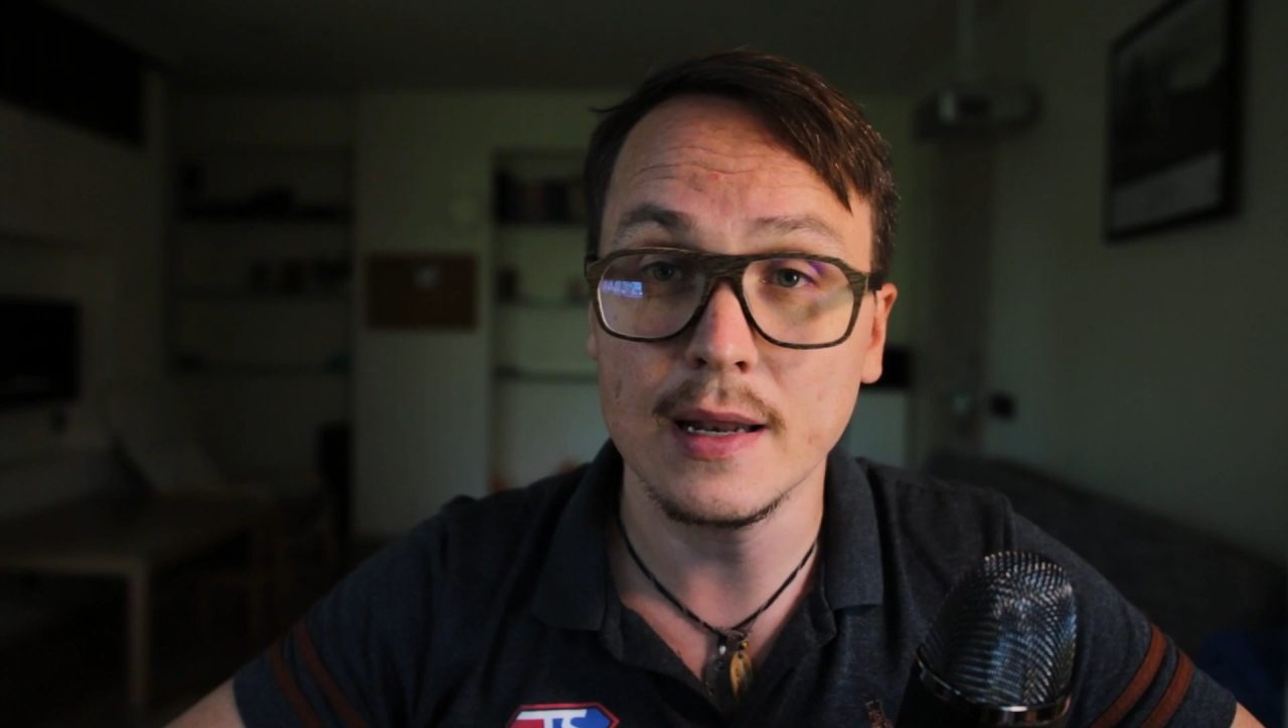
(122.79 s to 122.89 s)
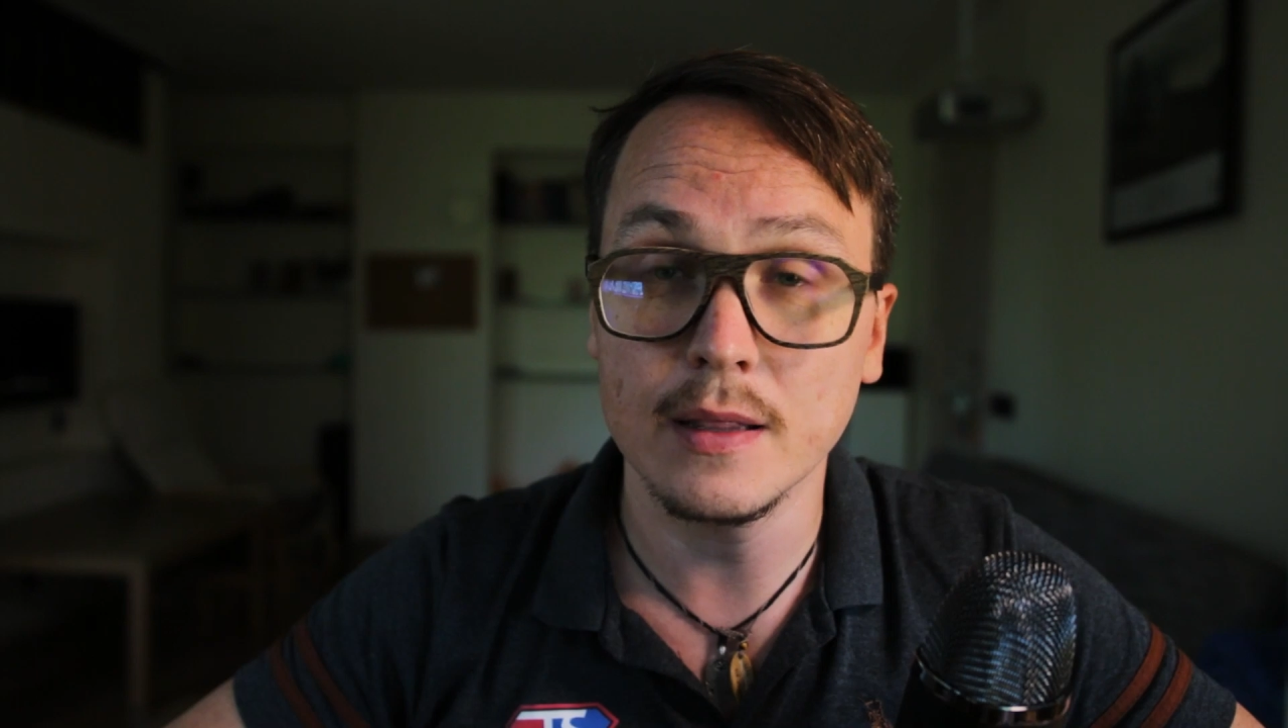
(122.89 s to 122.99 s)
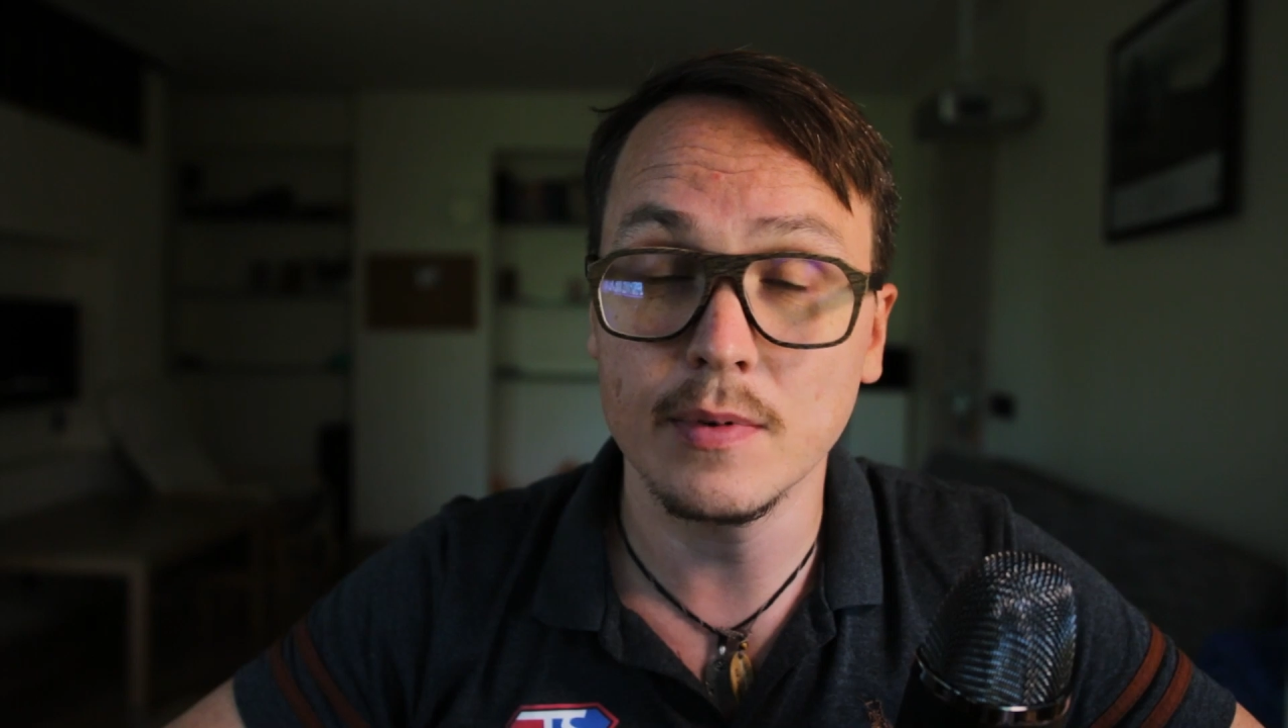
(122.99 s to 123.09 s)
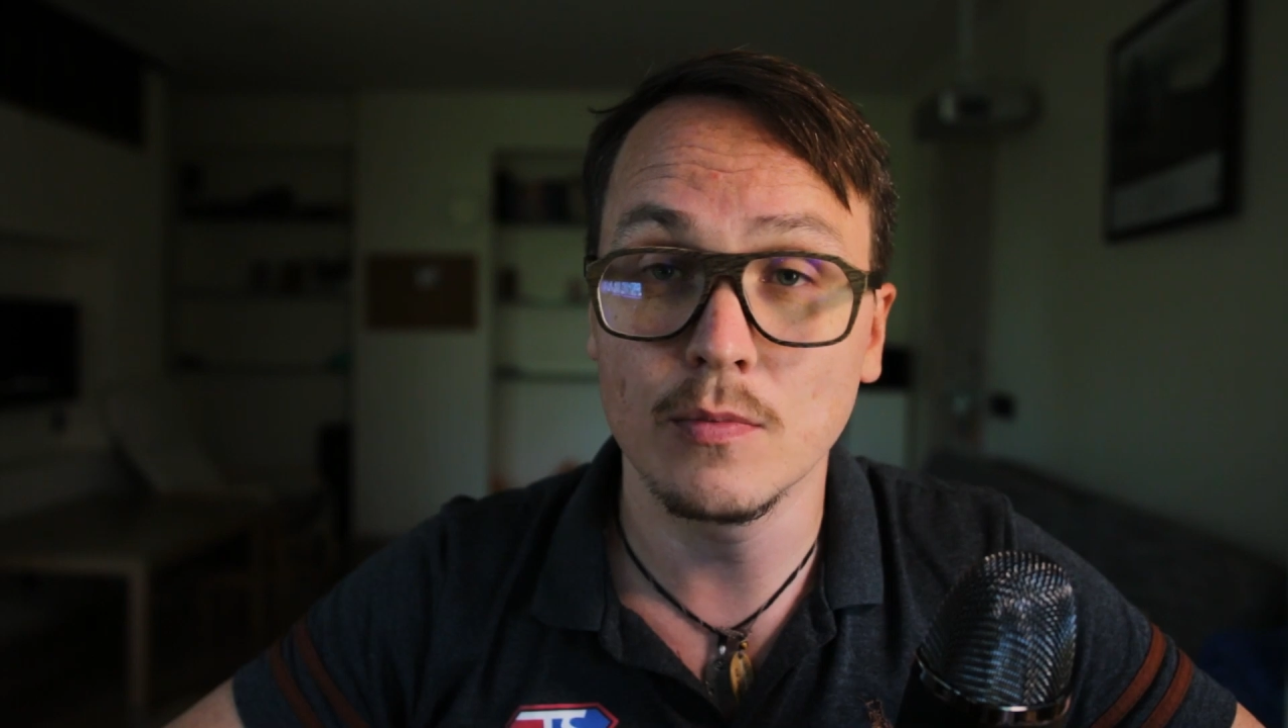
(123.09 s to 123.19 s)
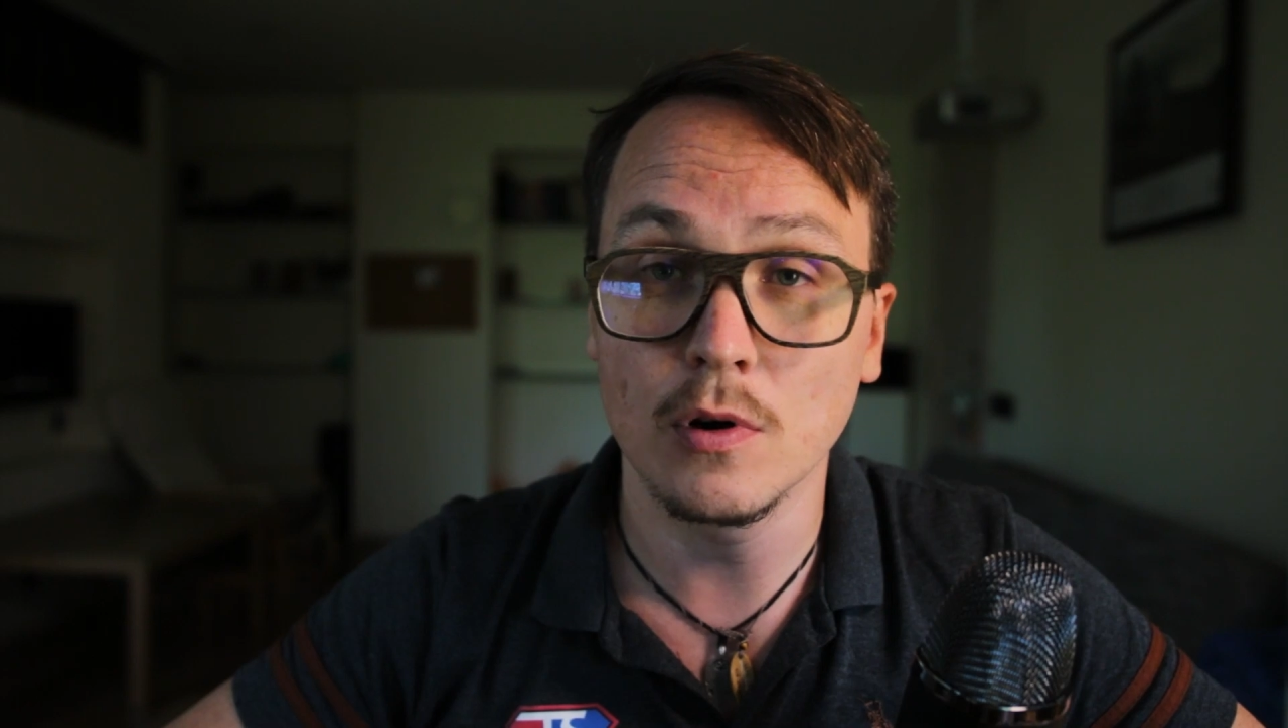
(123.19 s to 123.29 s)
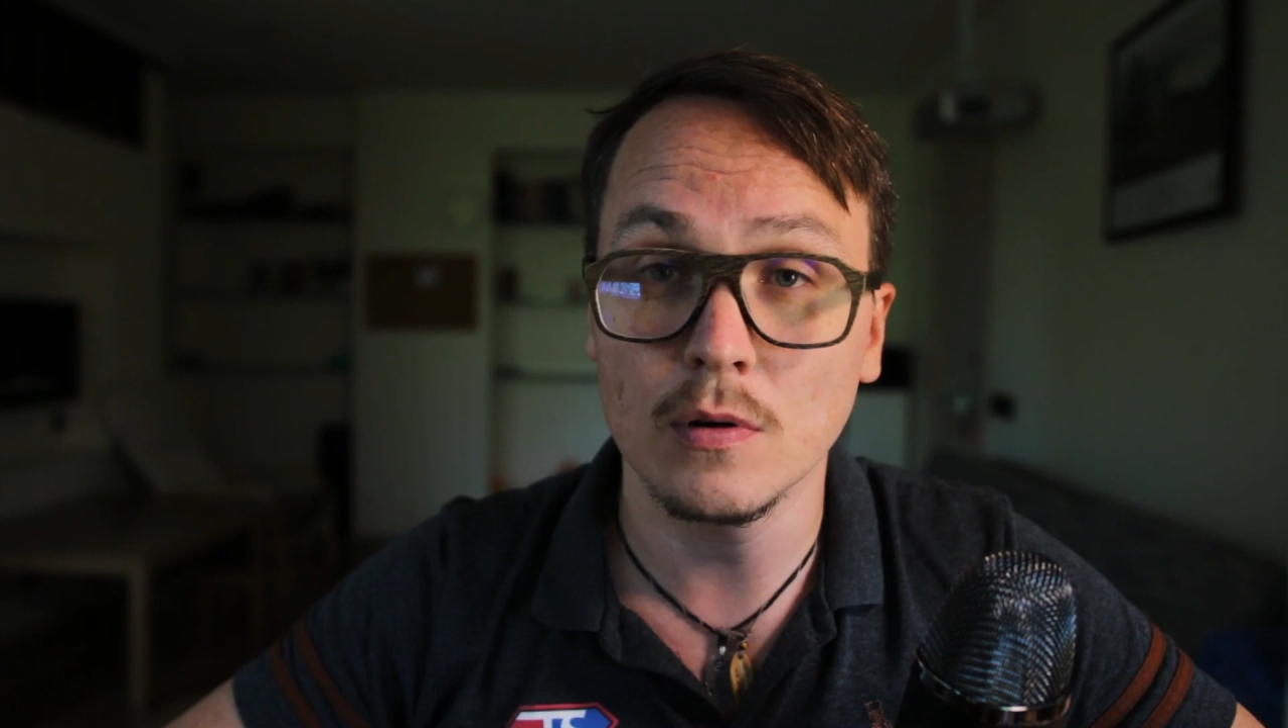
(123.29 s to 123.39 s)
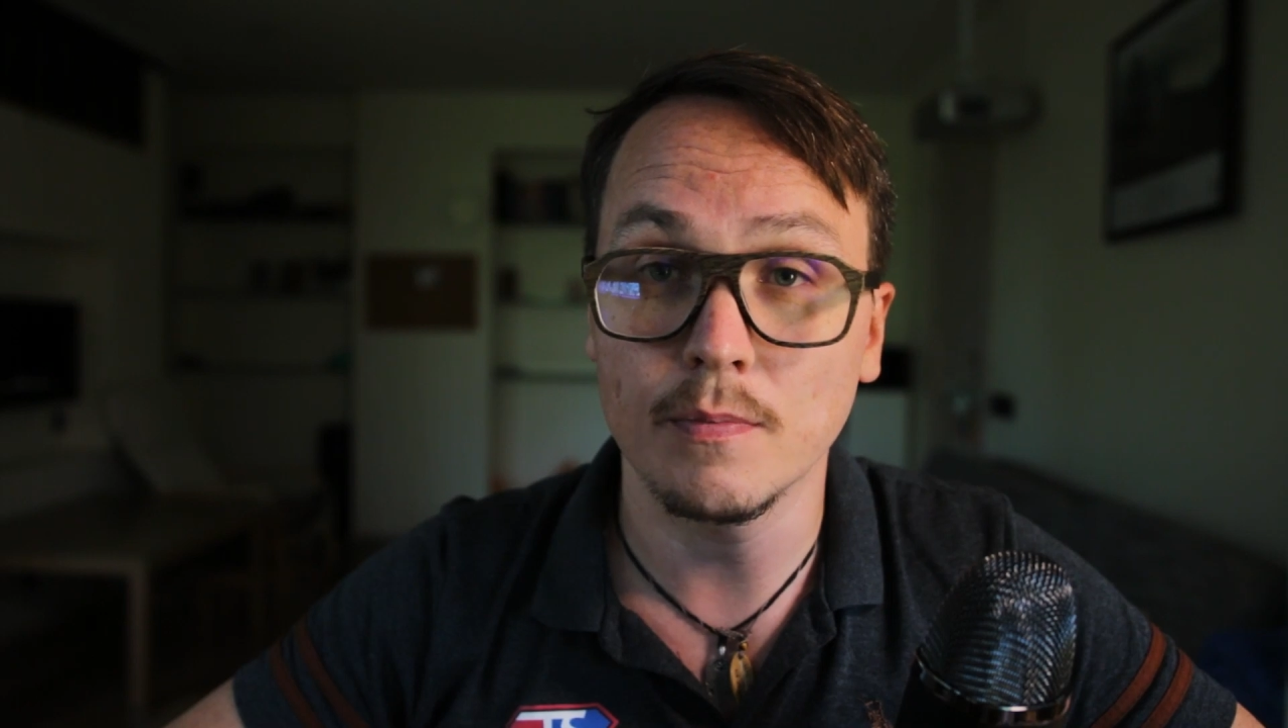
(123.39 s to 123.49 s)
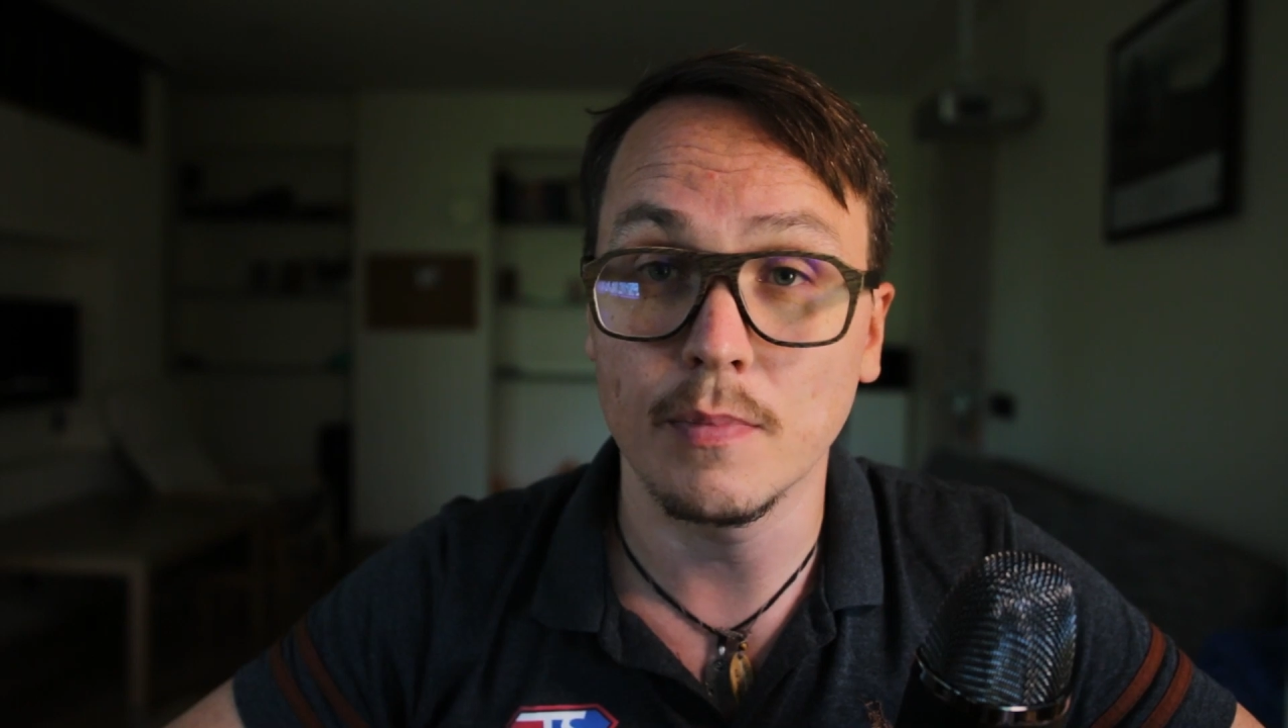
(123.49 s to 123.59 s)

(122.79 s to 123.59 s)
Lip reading: little bit more,